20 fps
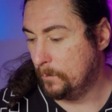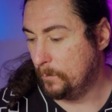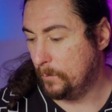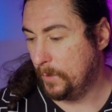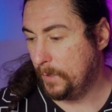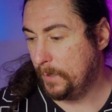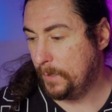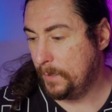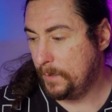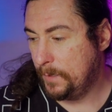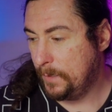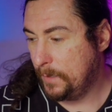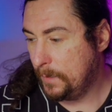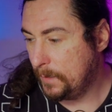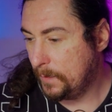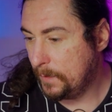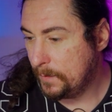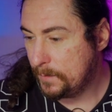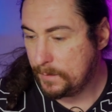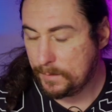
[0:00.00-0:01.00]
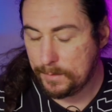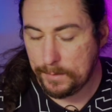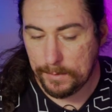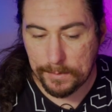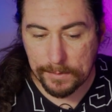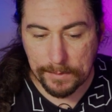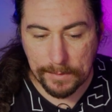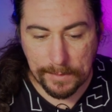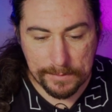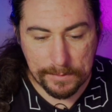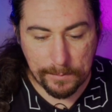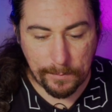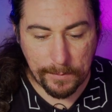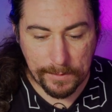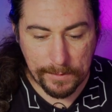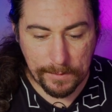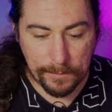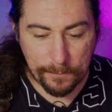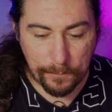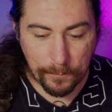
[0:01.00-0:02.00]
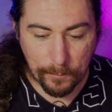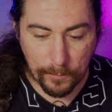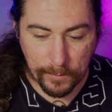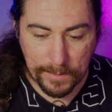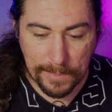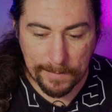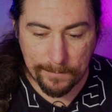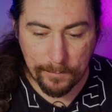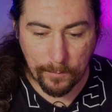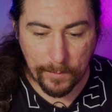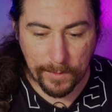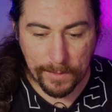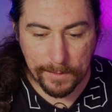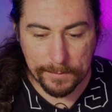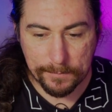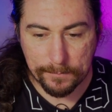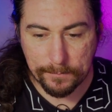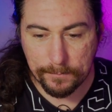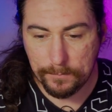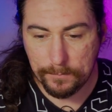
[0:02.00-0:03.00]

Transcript: But yeah, that's about it for my camera bag.